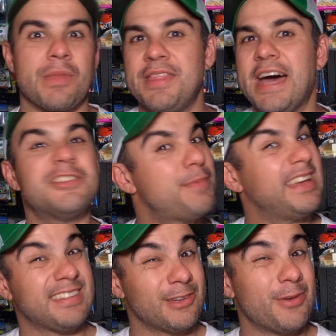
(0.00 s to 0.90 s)
That's
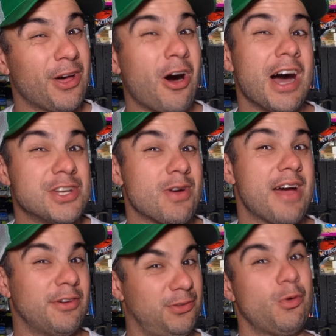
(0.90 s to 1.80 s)
basically where the
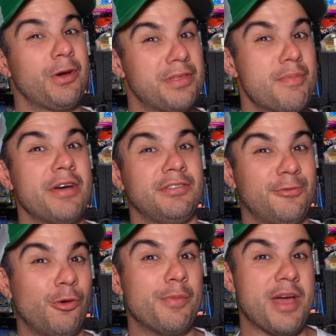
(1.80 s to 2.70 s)
Hydrowave has worked the most
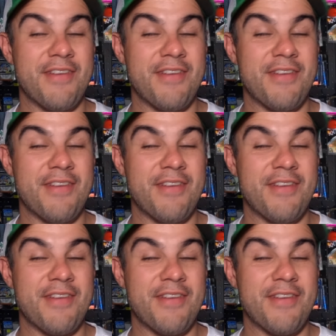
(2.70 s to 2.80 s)
for me.